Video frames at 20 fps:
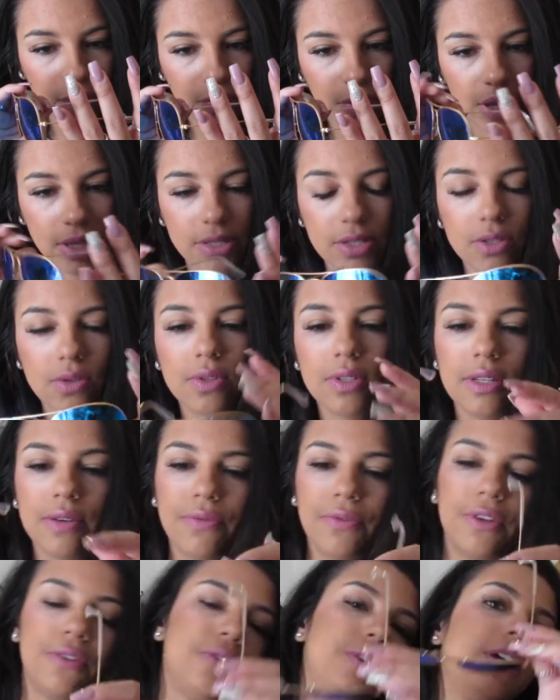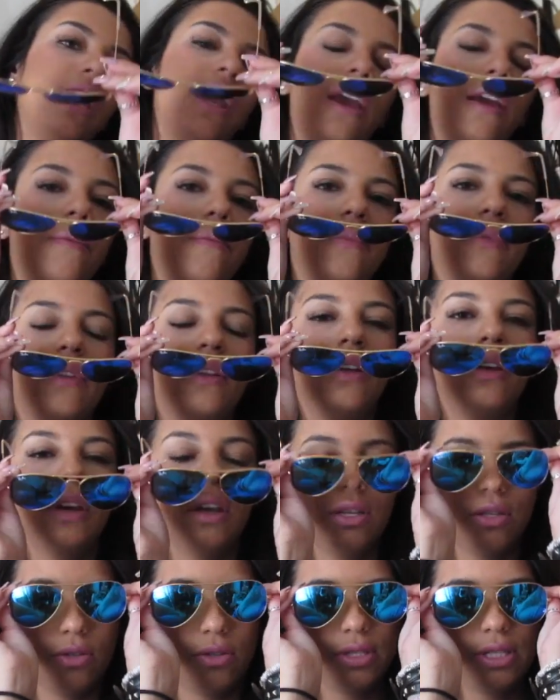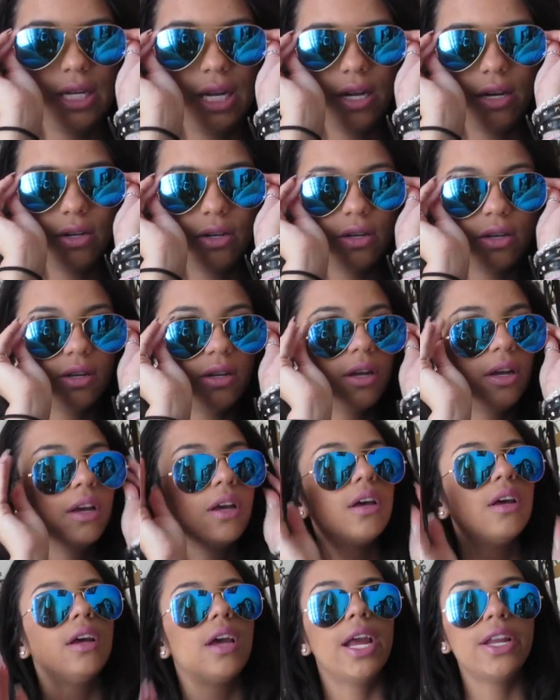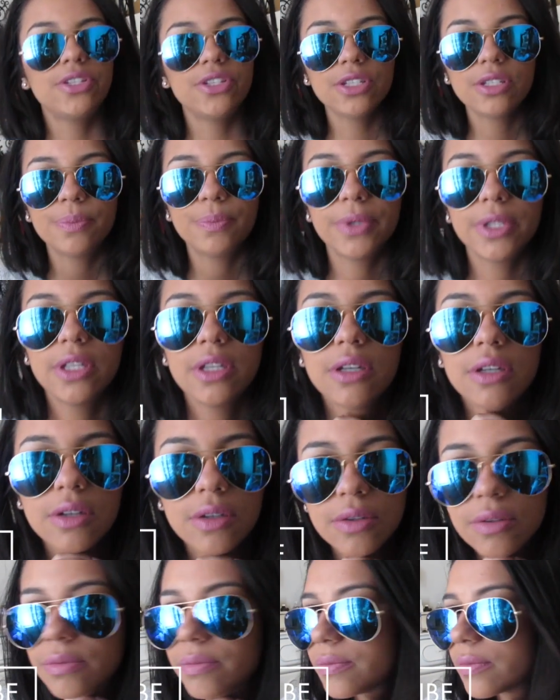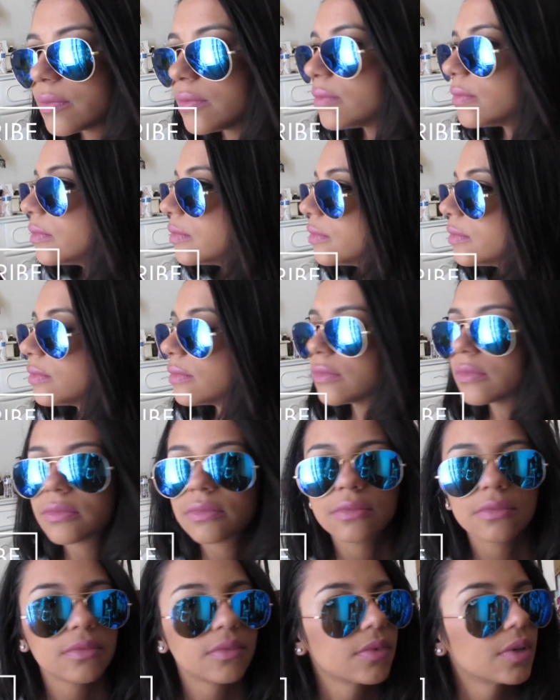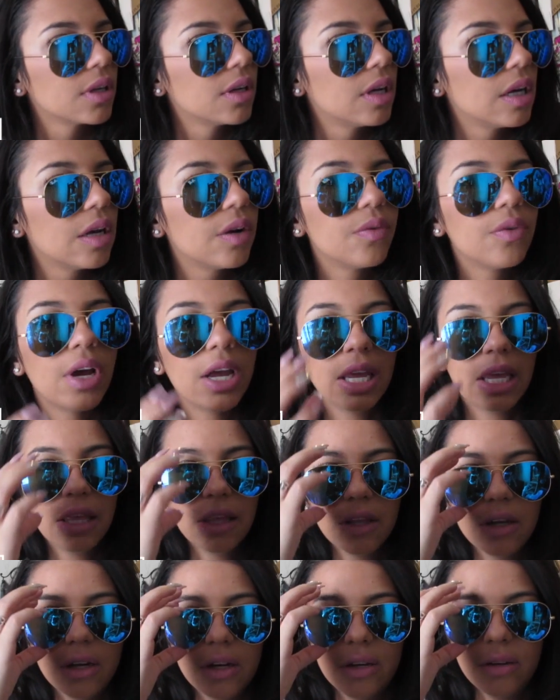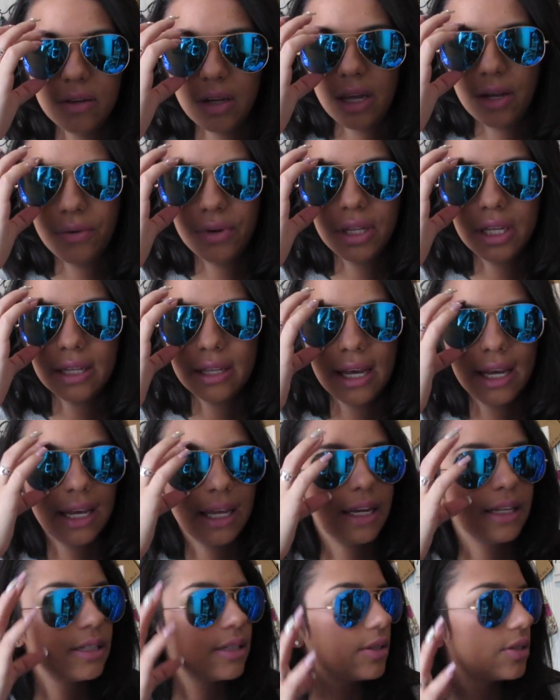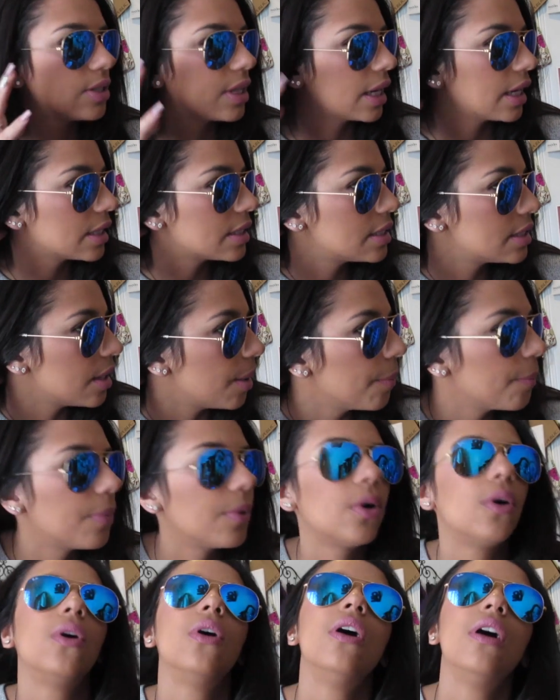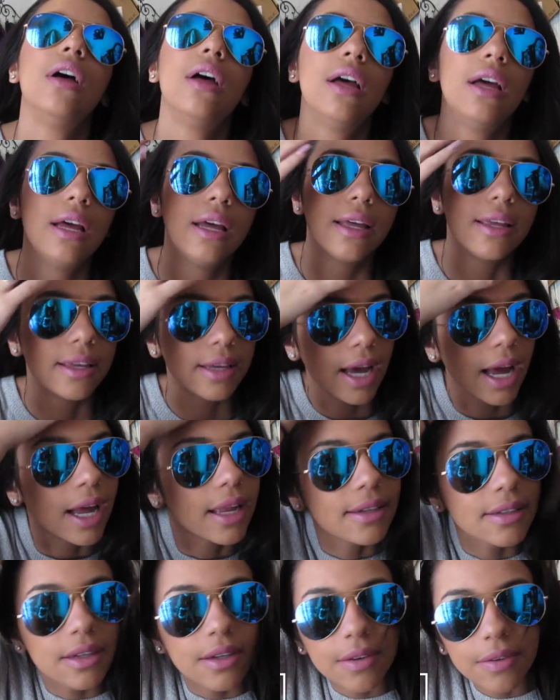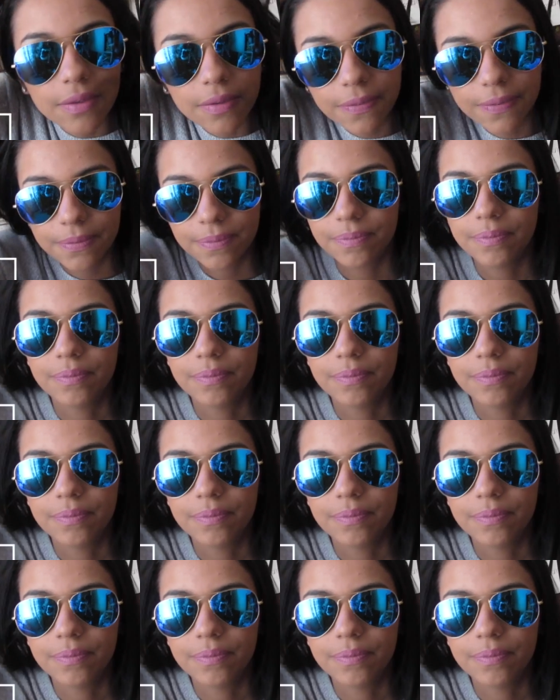okay, so this one's in a 58, so standard. It's just blue, regular. I really like it. It's just like a simple kind of,